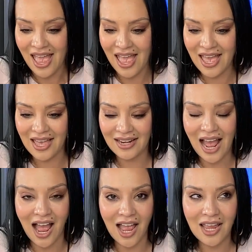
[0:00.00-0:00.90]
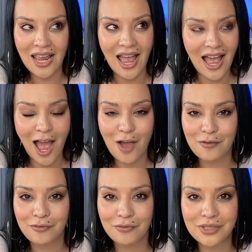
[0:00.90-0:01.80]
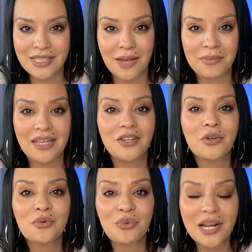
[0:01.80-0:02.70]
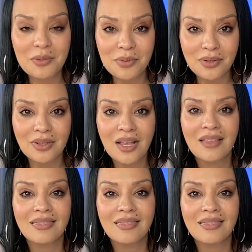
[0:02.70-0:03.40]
and I have some incredible